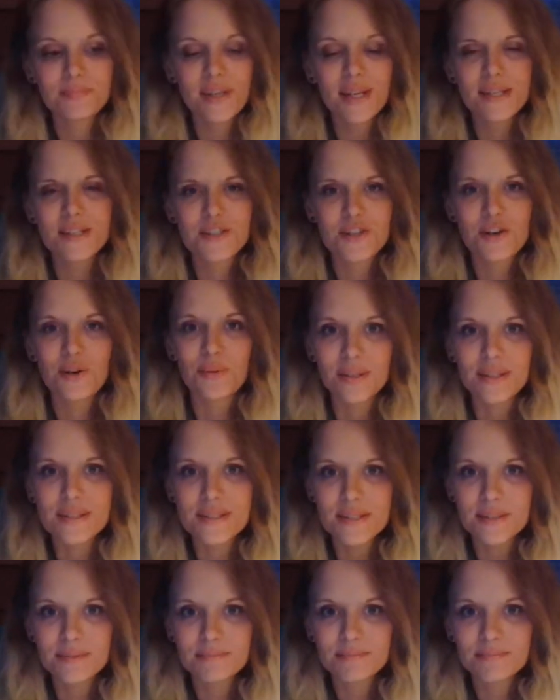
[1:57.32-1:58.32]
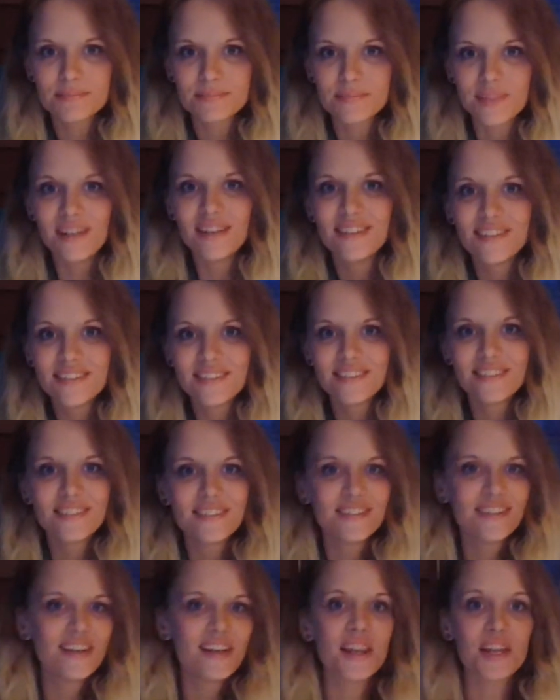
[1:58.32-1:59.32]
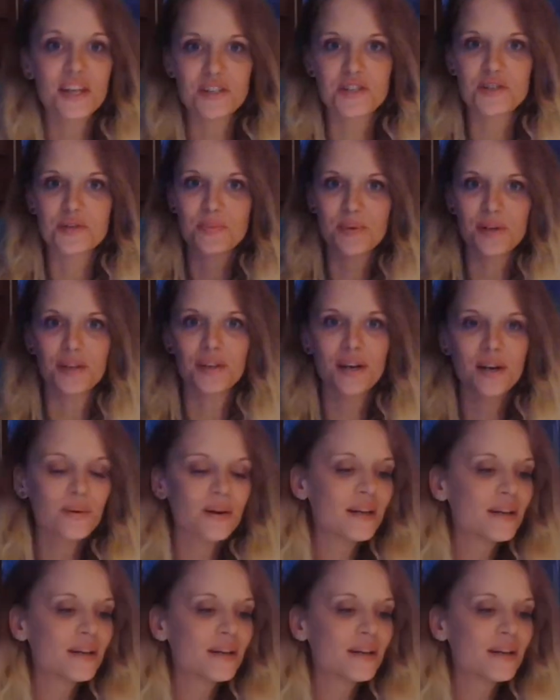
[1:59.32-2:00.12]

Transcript: kids don't listen. Let's just put it that